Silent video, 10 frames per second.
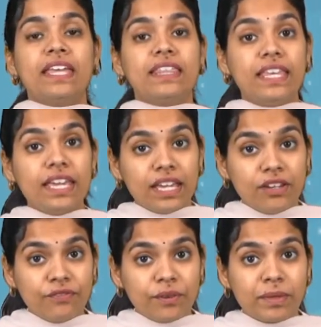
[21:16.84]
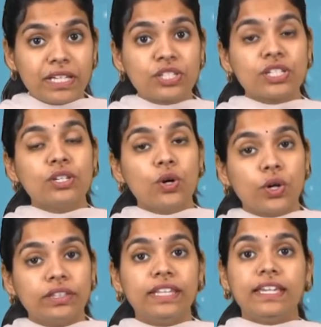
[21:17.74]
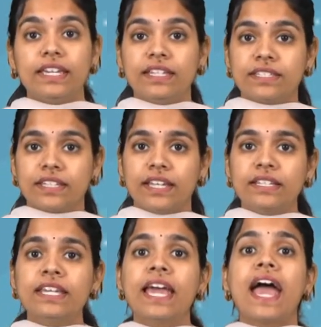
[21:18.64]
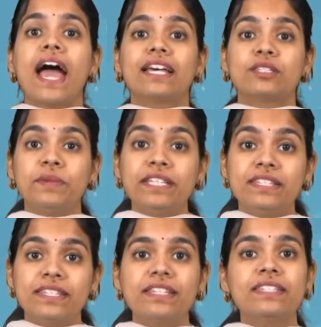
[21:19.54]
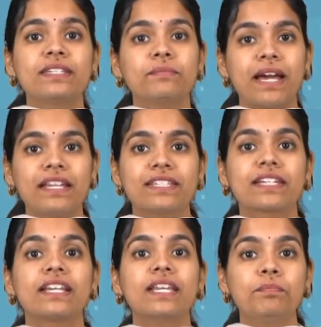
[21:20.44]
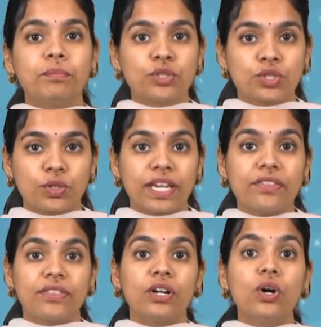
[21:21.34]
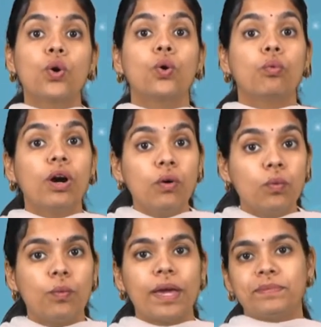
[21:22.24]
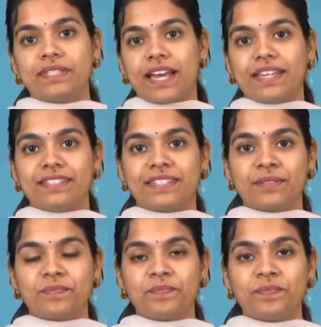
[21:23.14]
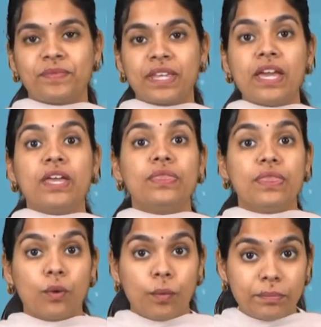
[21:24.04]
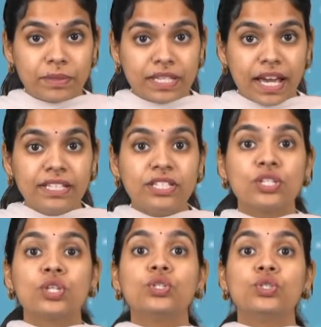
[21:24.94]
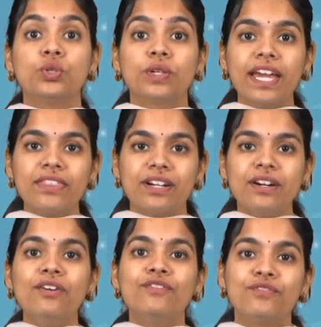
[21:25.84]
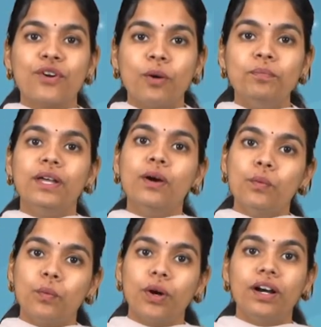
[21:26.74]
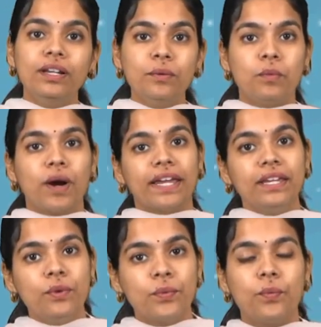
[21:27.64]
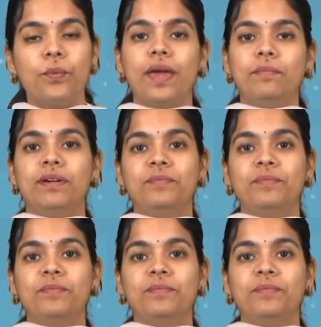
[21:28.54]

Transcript: The information on the internet has been systematically put together over websites. The websites together form the World Wide Web.